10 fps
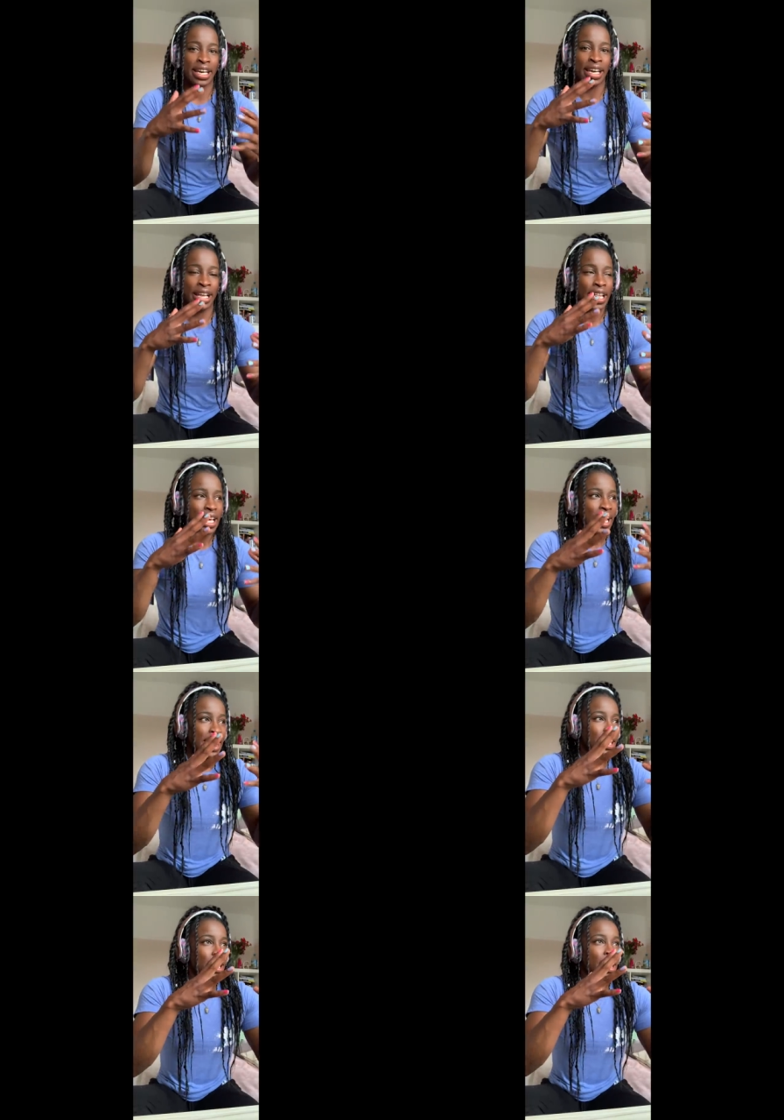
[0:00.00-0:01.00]
a
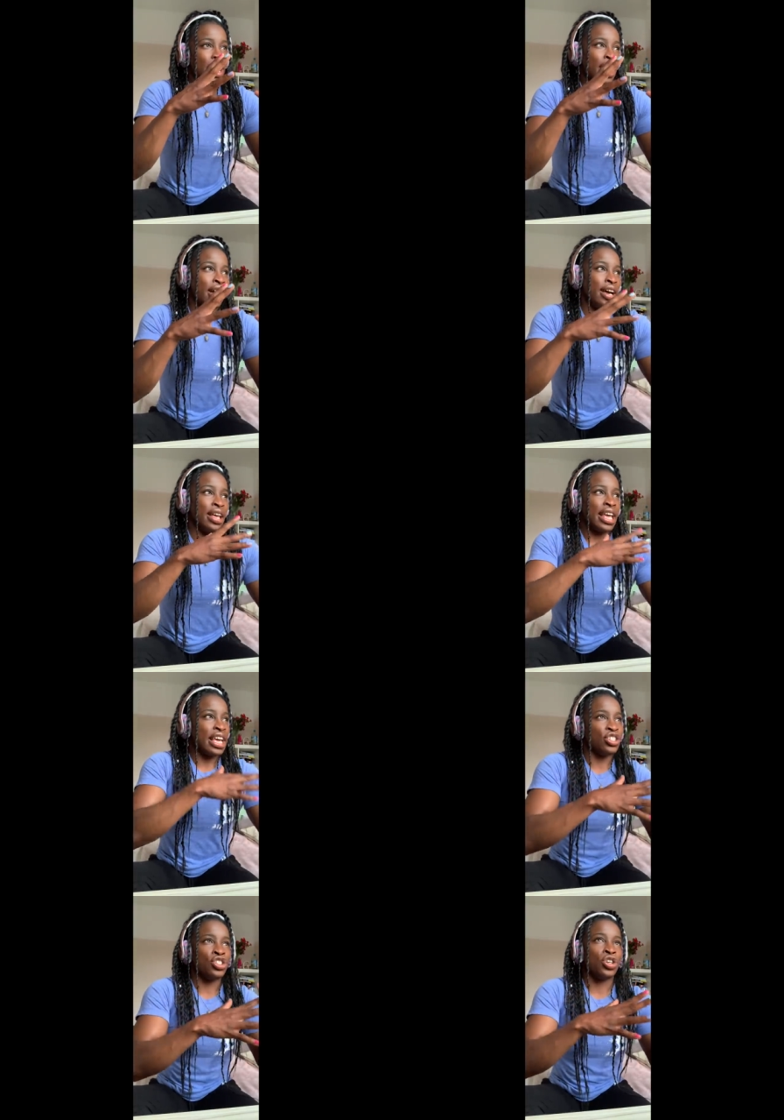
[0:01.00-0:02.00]

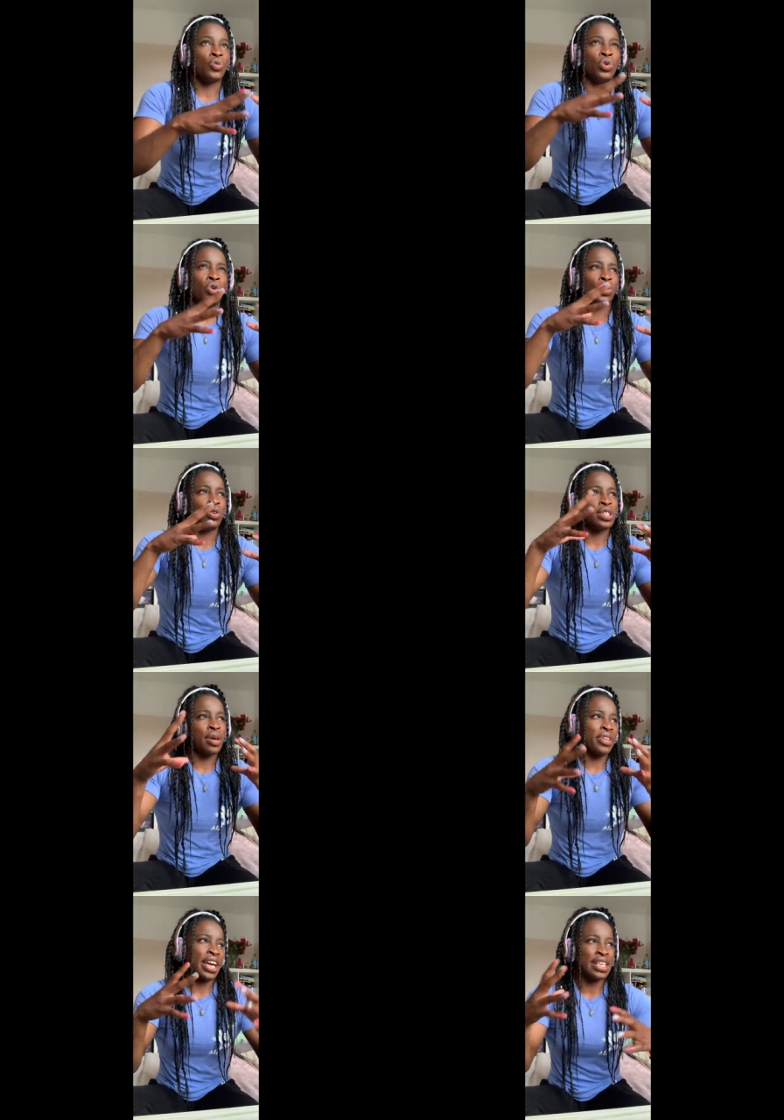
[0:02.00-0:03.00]
issue or
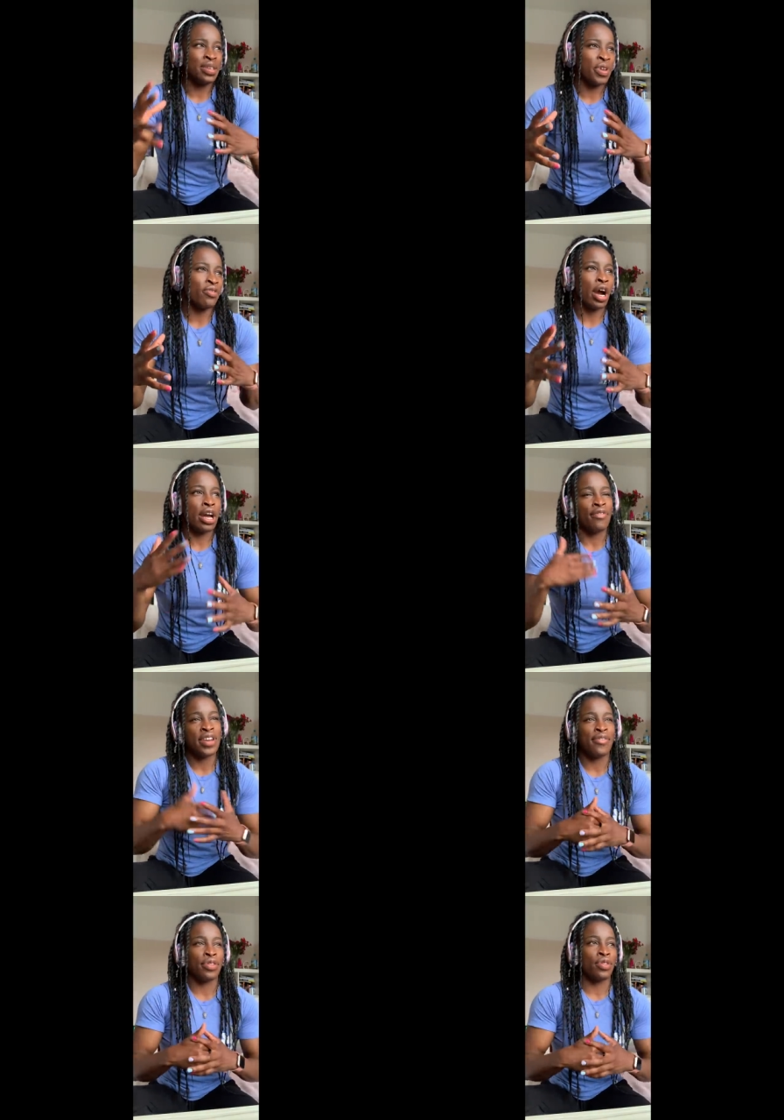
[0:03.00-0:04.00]
something hasn't been right, I've
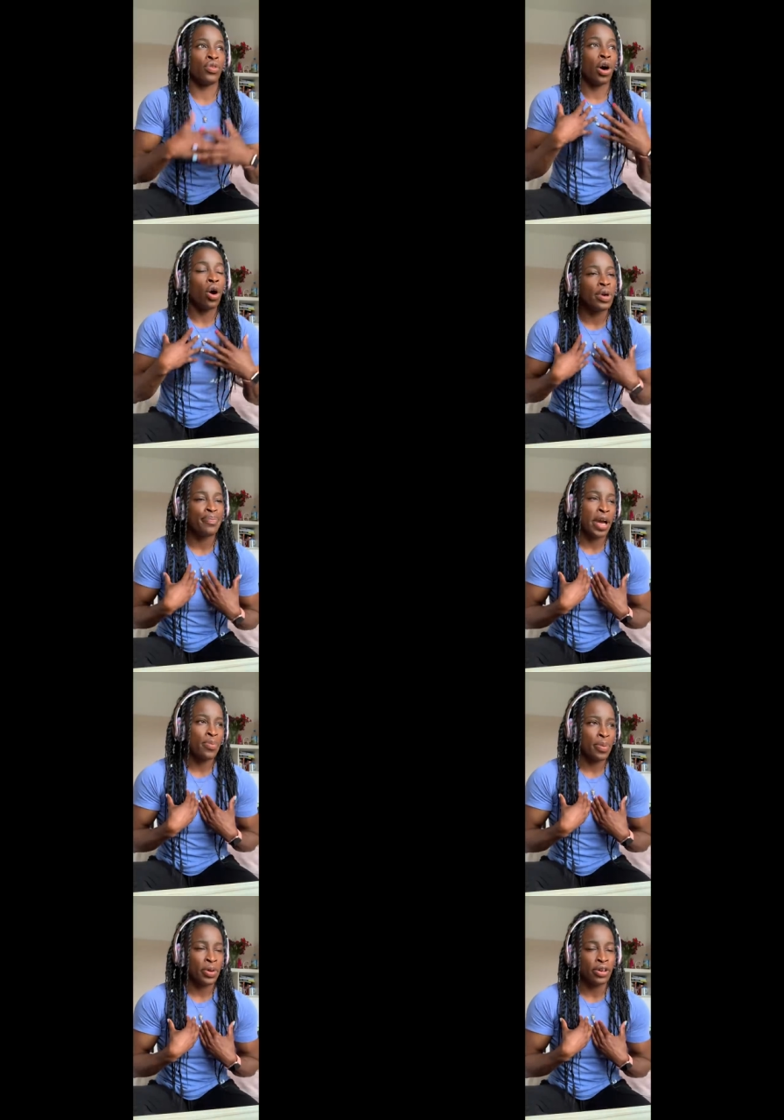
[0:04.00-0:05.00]
never thought, oh, it might
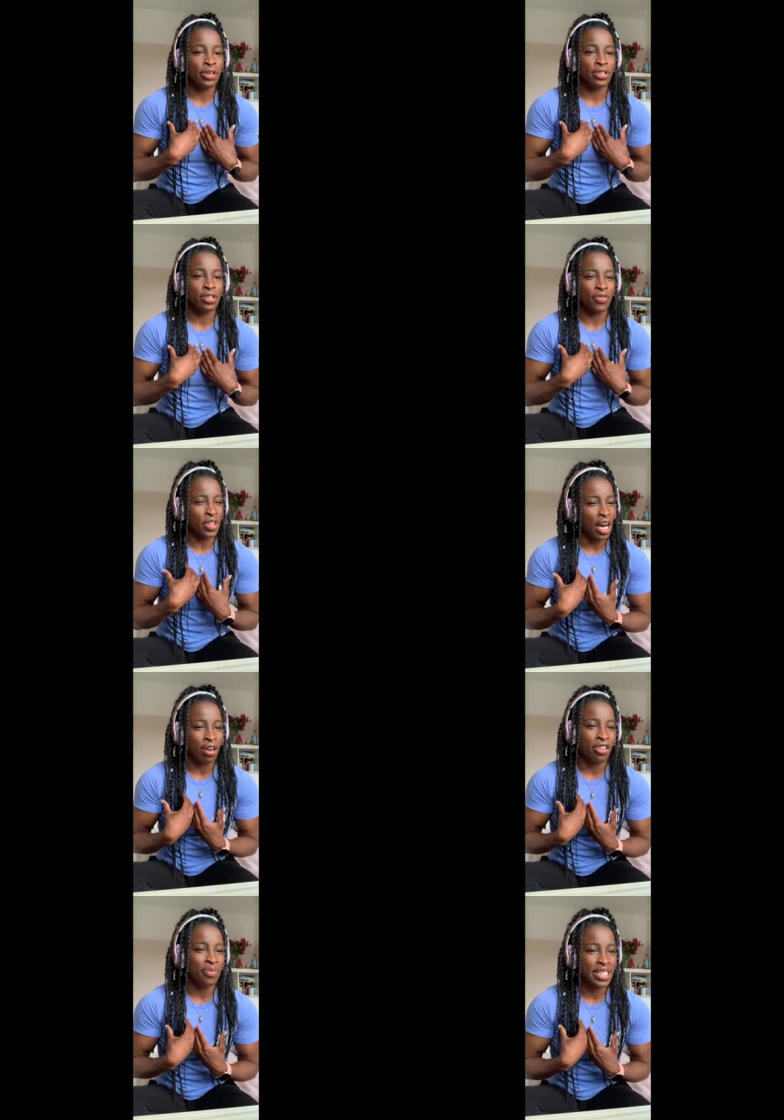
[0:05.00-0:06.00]
be because of the
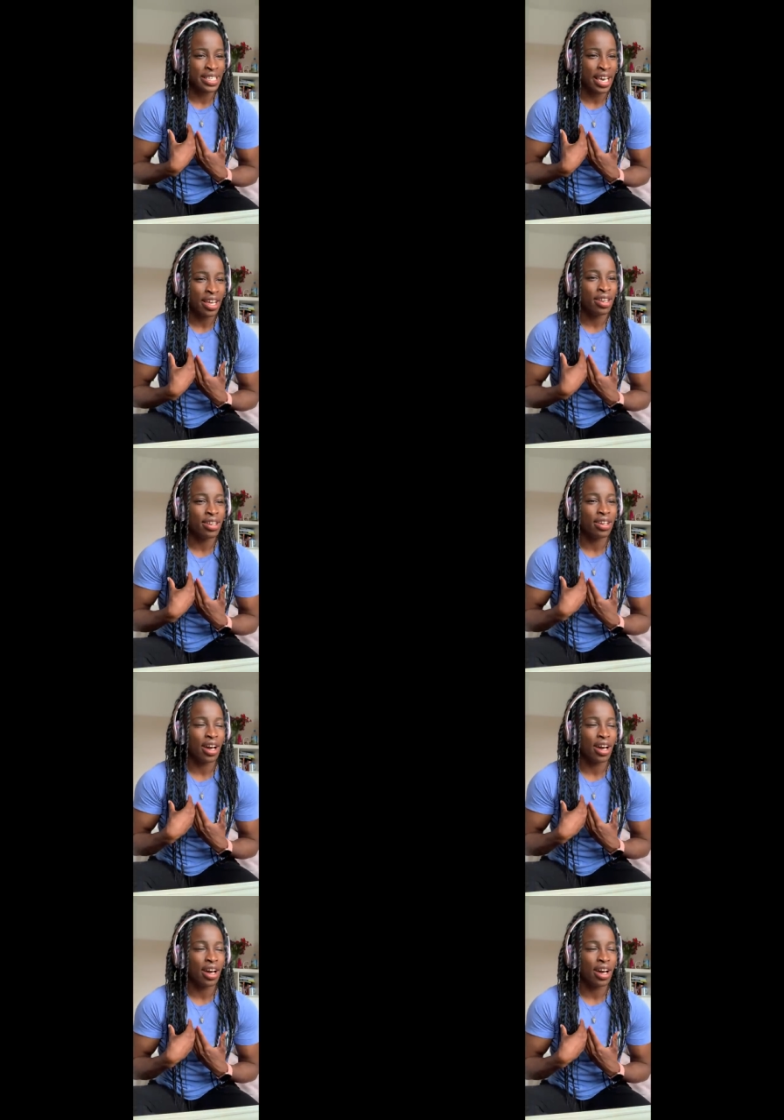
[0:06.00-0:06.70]
colour of my skin.